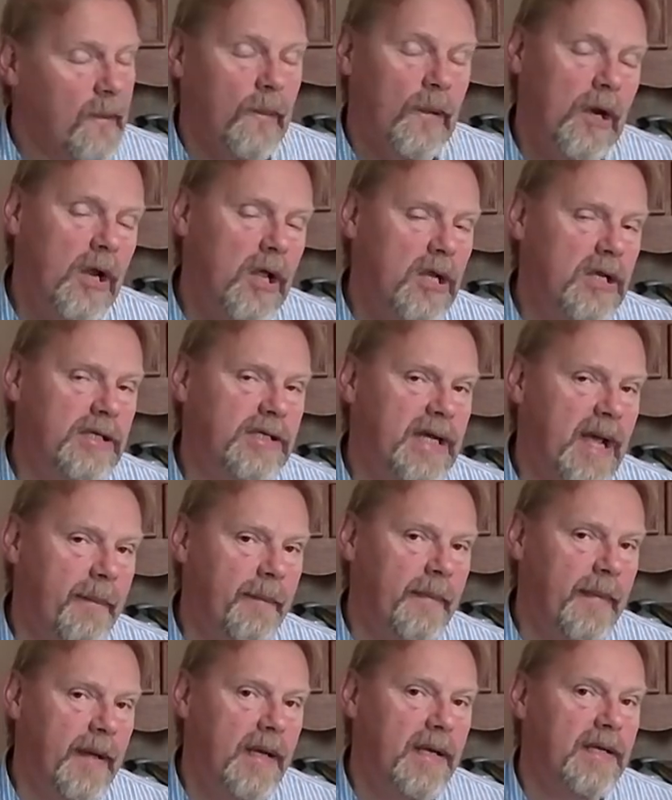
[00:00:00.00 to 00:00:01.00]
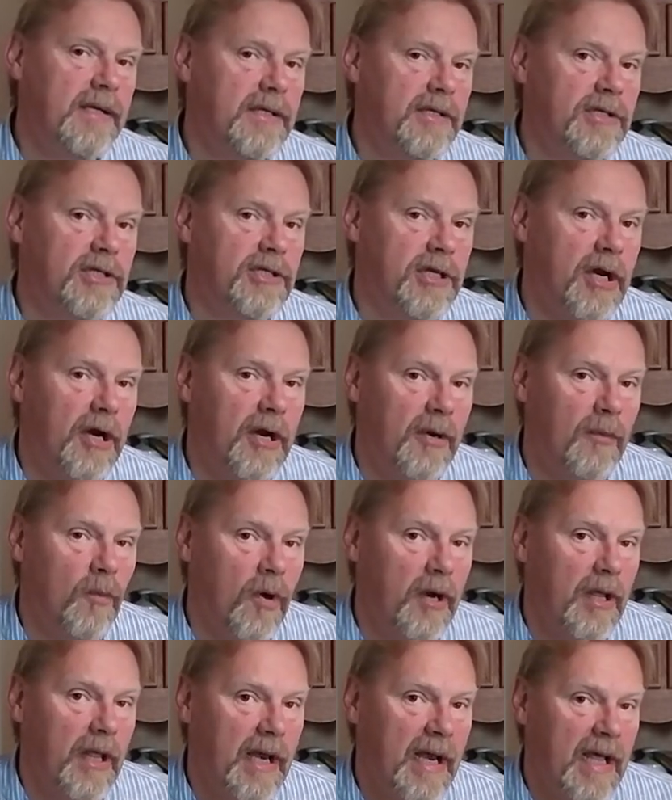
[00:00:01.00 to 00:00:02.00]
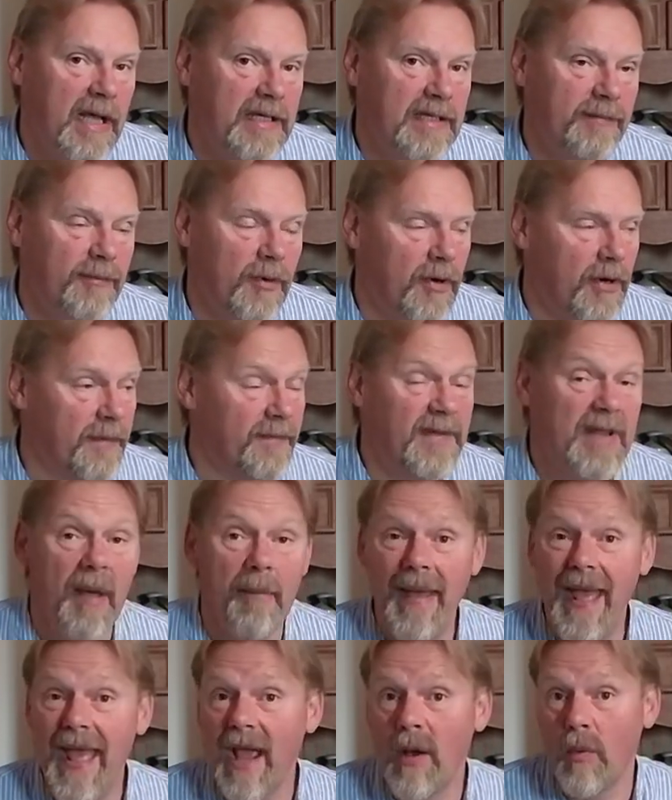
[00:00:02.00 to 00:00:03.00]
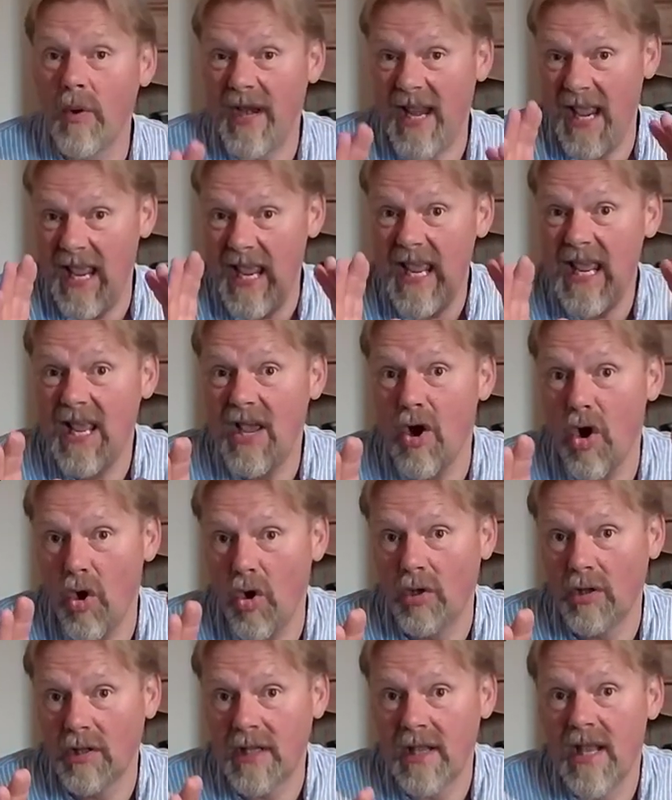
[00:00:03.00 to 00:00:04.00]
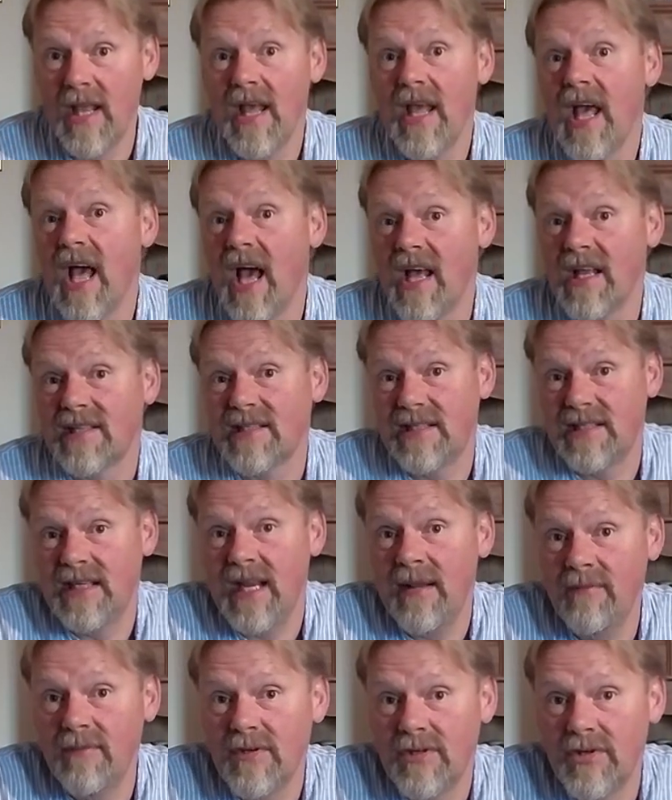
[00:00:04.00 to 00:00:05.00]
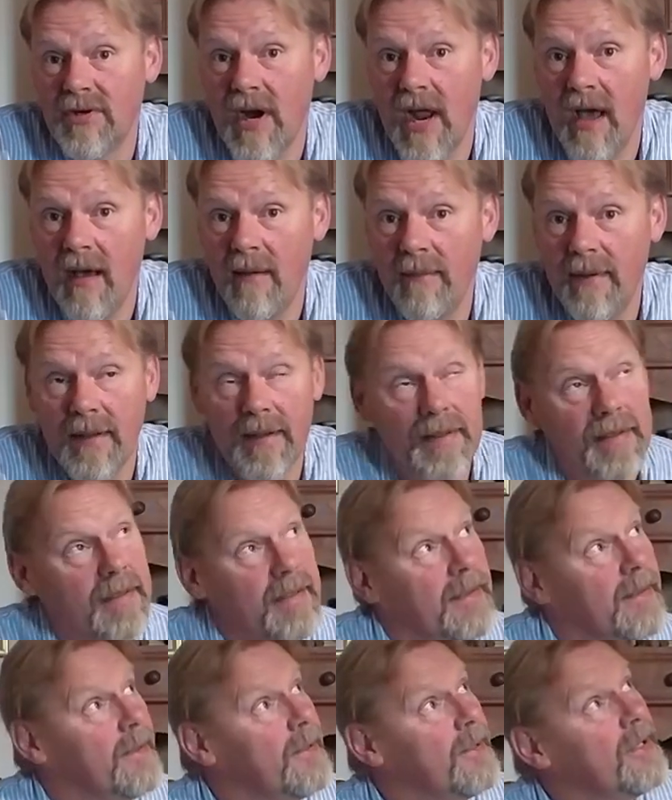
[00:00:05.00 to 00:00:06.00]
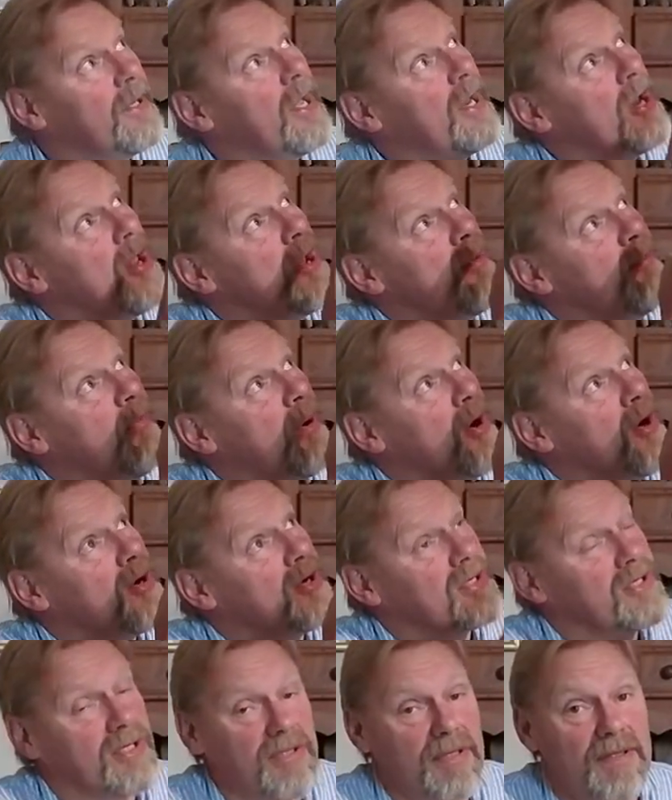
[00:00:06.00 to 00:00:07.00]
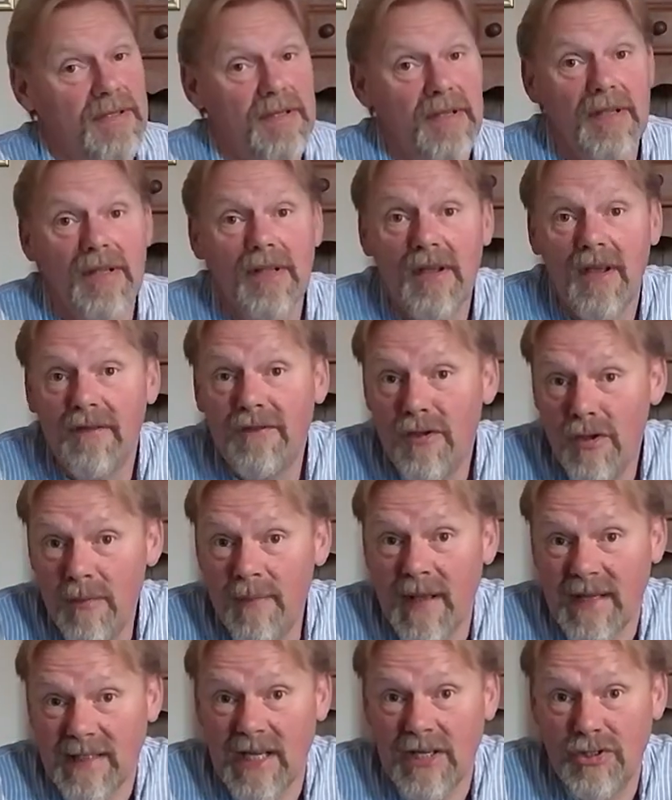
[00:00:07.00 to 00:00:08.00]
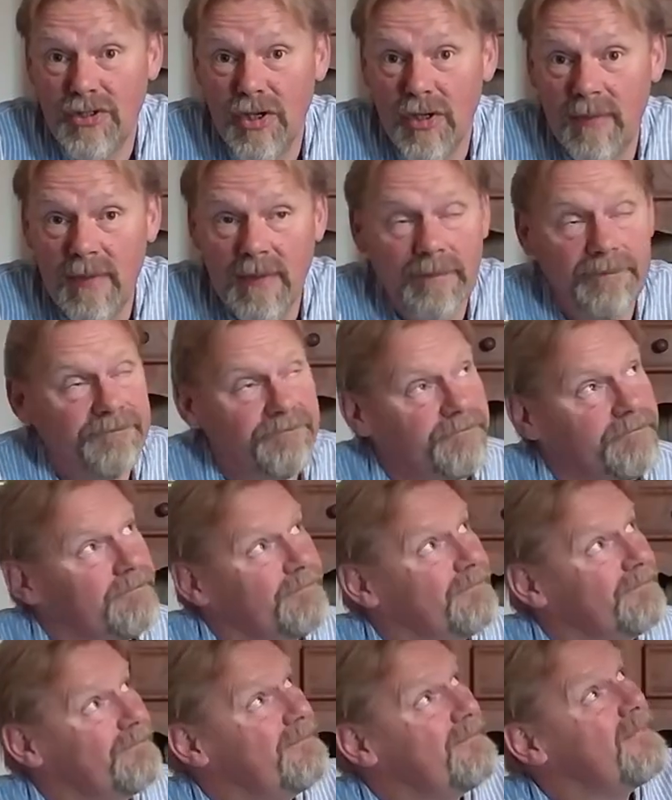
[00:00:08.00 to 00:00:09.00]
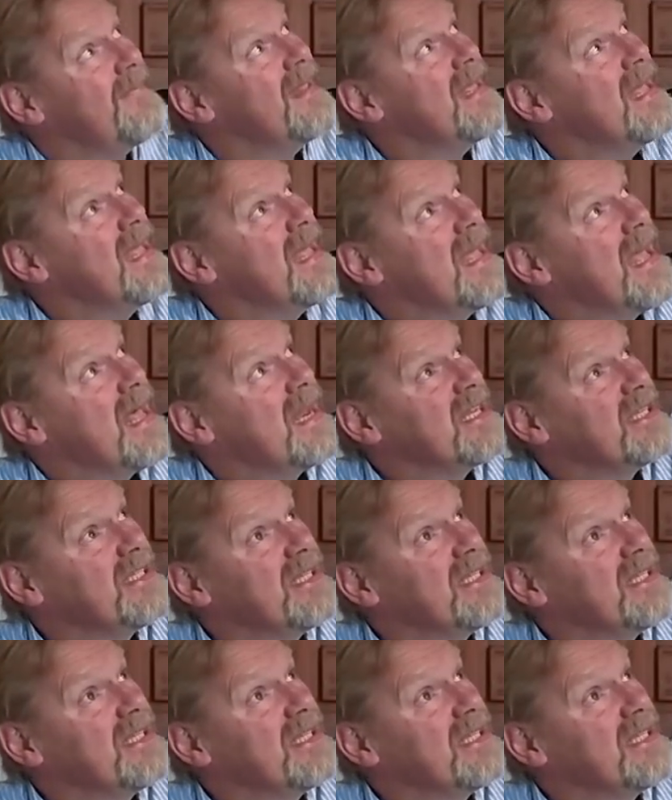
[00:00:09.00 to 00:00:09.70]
Well, old Jim started work the next morning to make what he called a steam trap. An old box, a few bits of tubing, and a